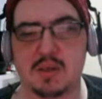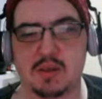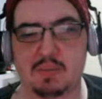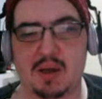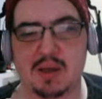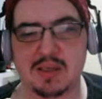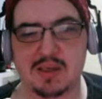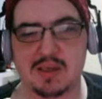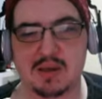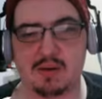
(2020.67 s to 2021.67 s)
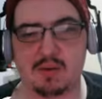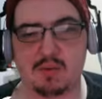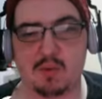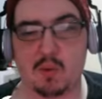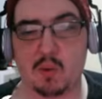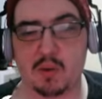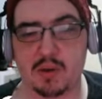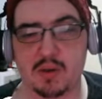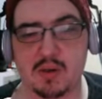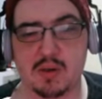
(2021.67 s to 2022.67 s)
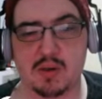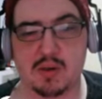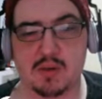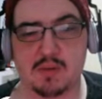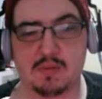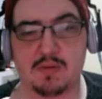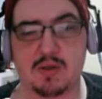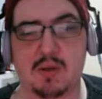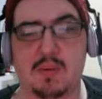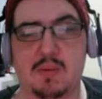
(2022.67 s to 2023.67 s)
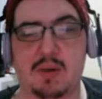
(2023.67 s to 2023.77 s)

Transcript: deposit of ore. So I'm gonna